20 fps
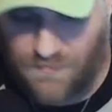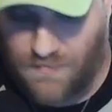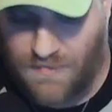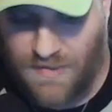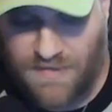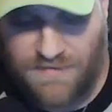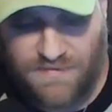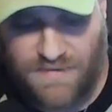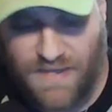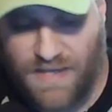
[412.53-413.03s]

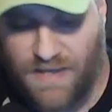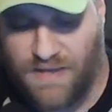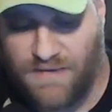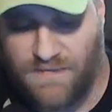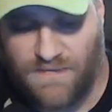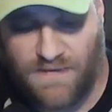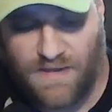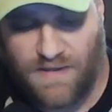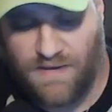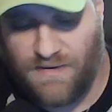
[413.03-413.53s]
they,
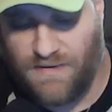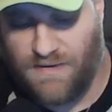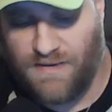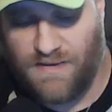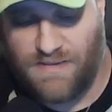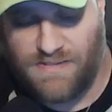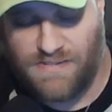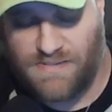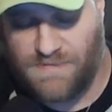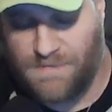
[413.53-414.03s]

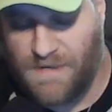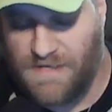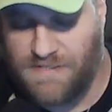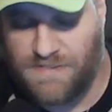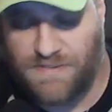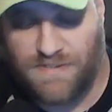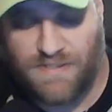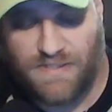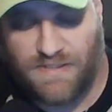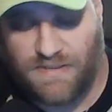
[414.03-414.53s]

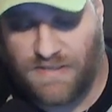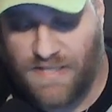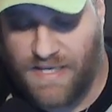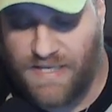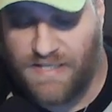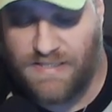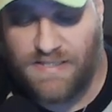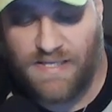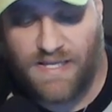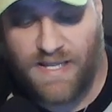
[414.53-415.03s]
especially late
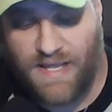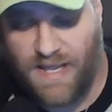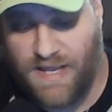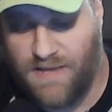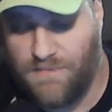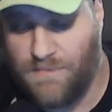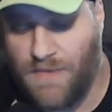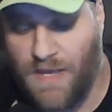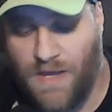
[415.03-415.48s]
in the game,